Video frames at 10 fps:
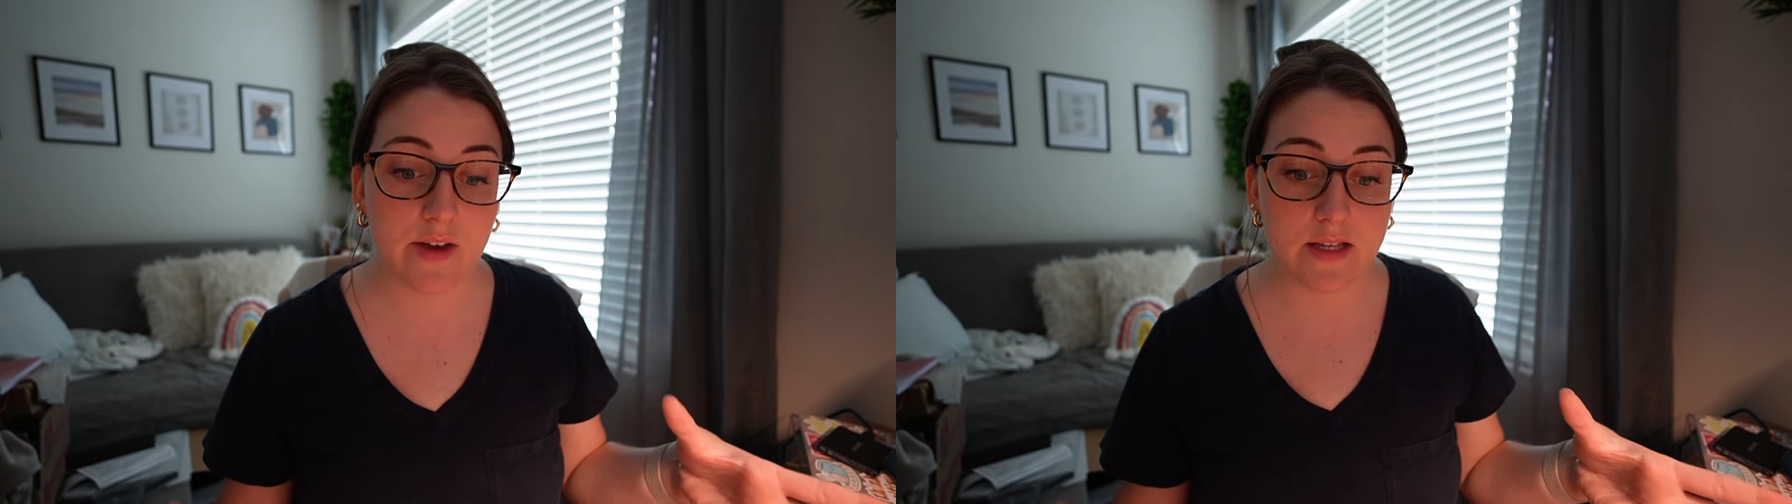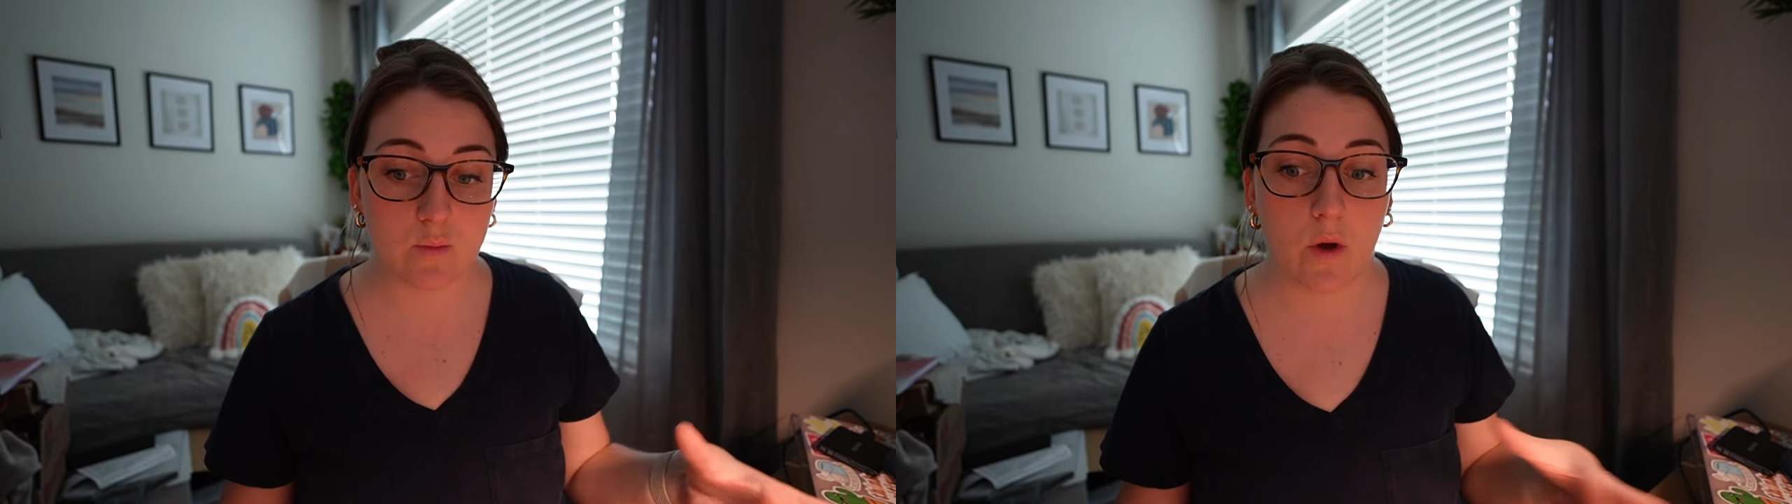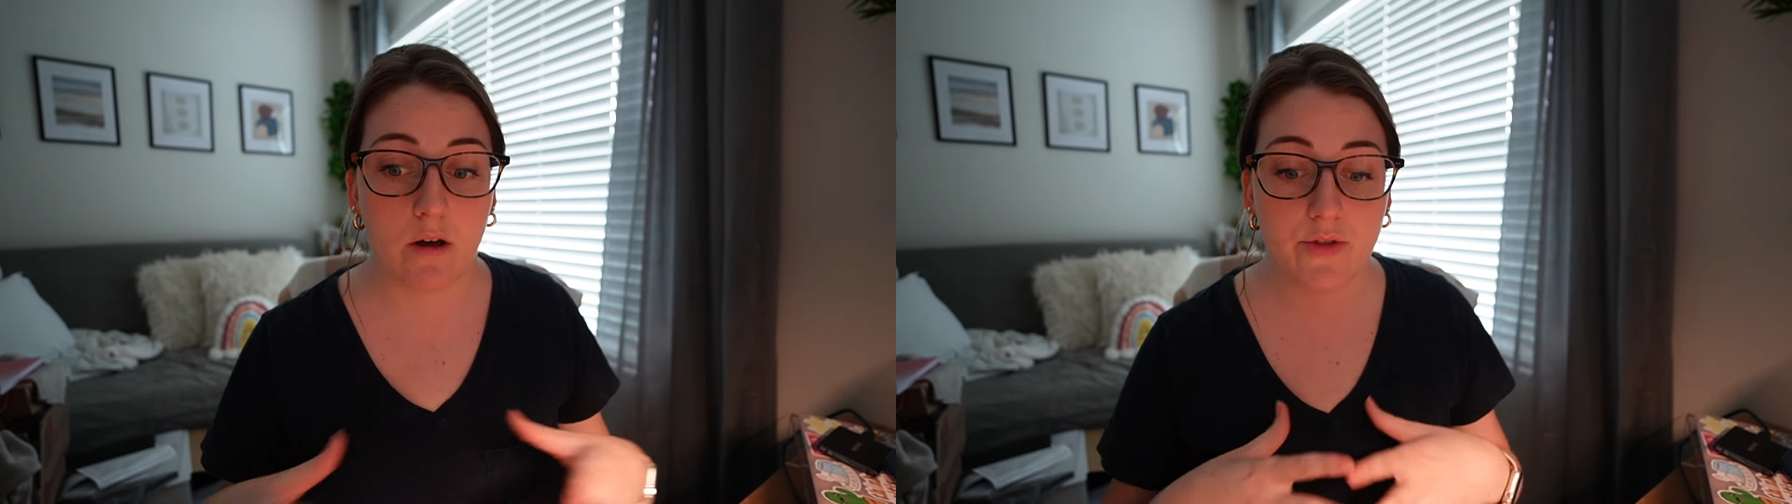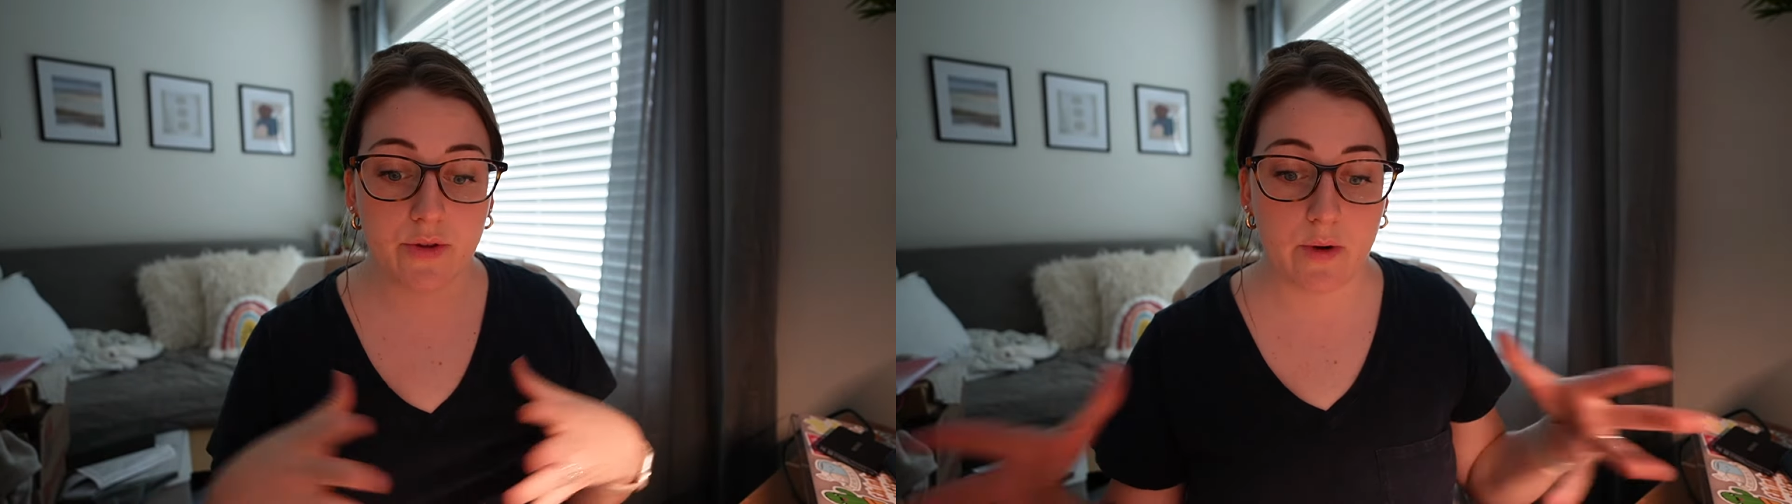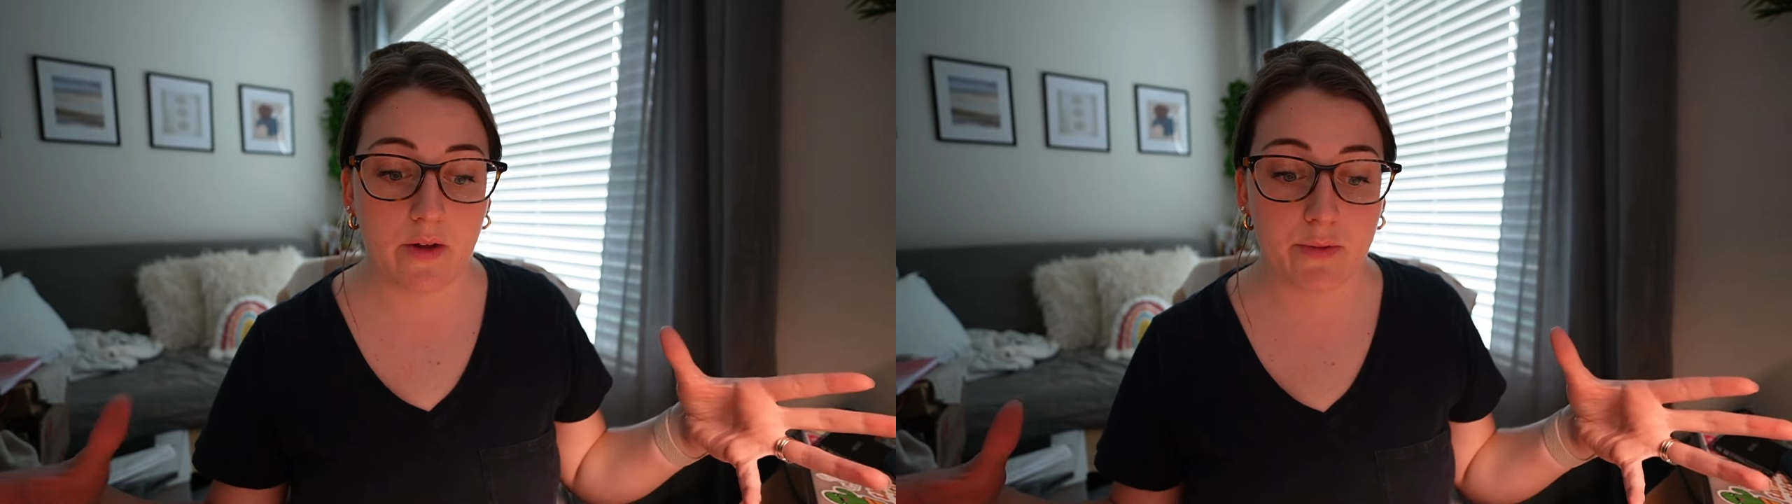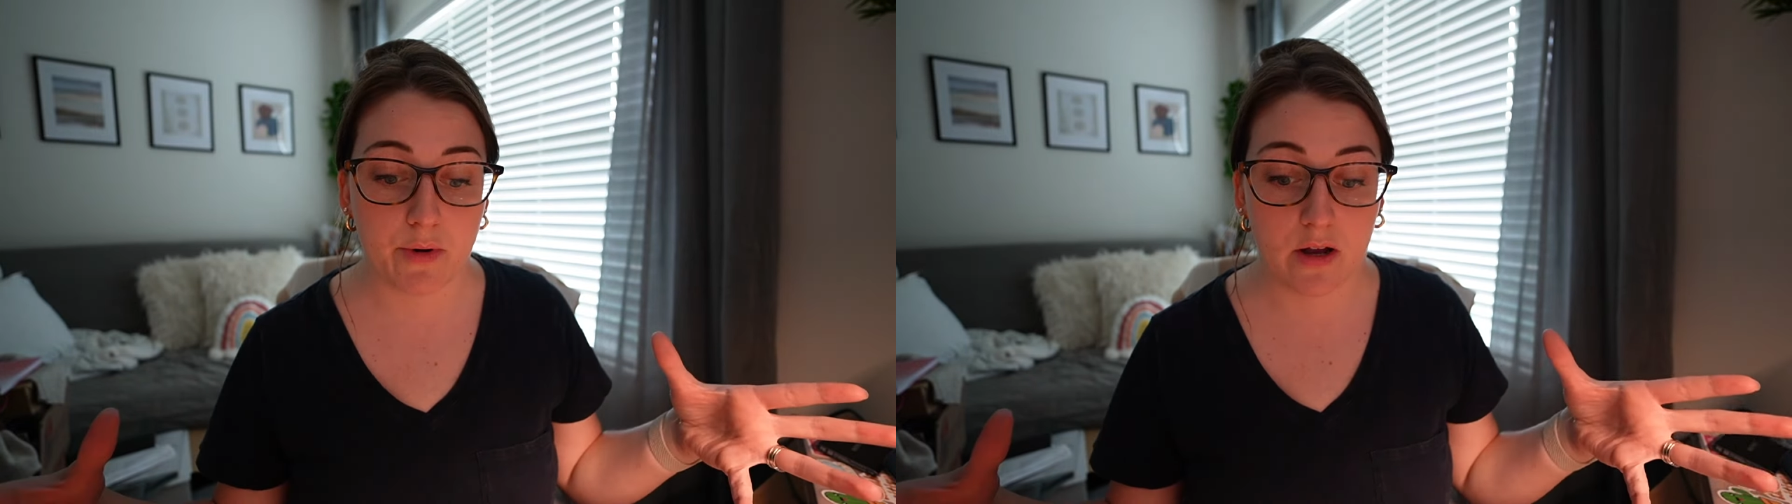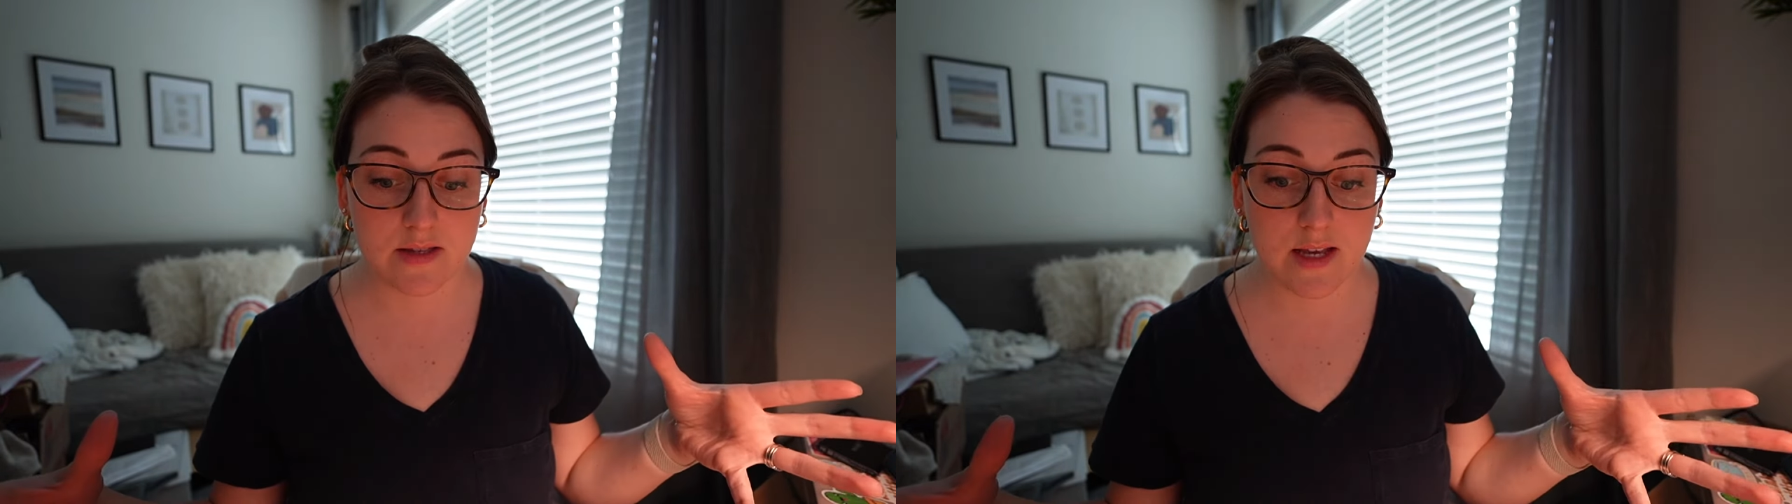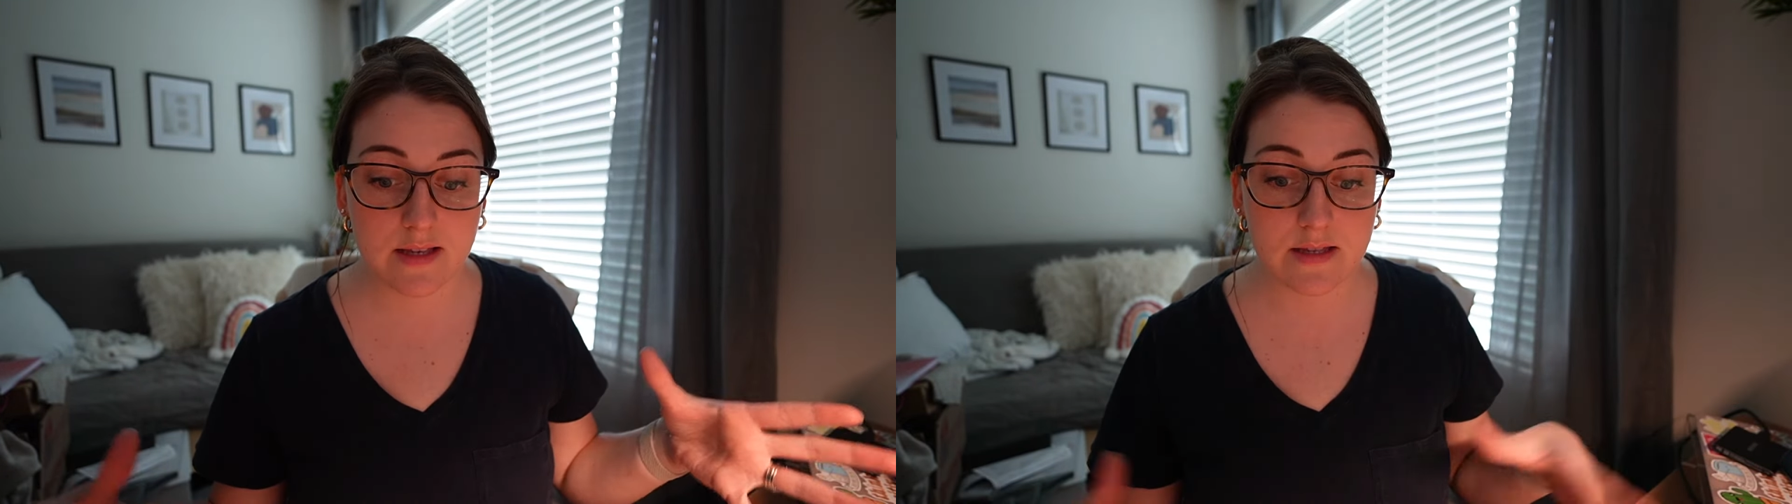as well throughout the
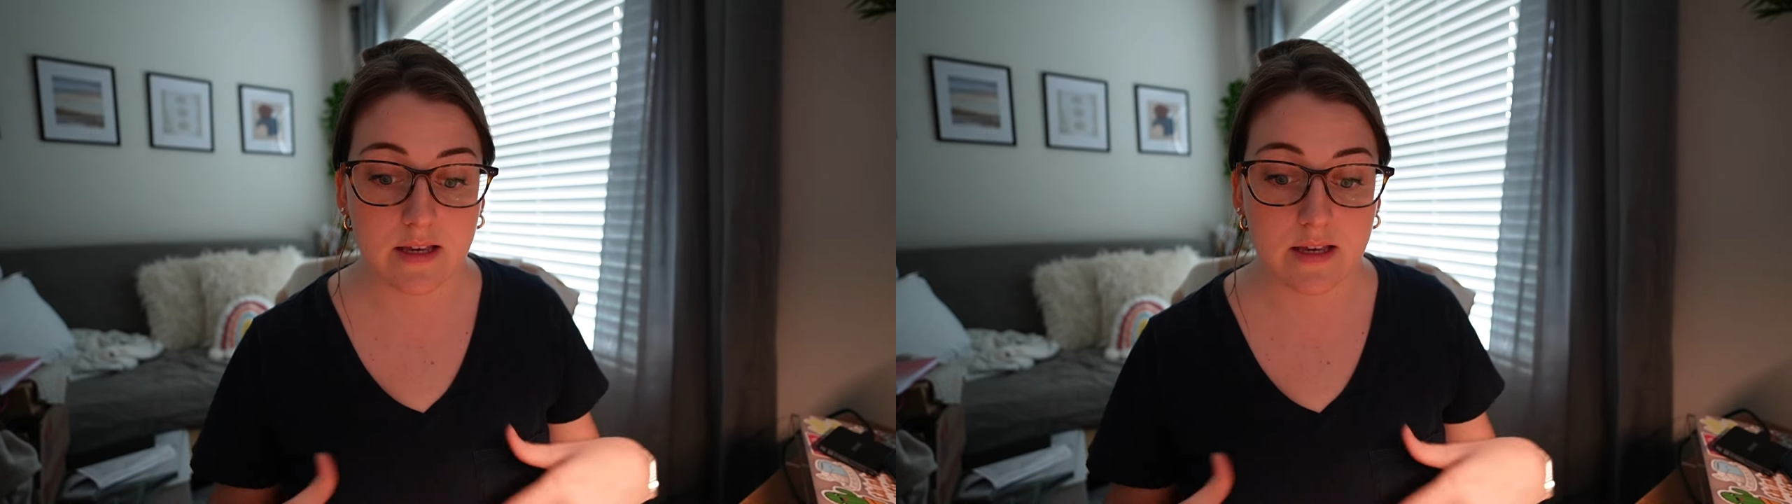process,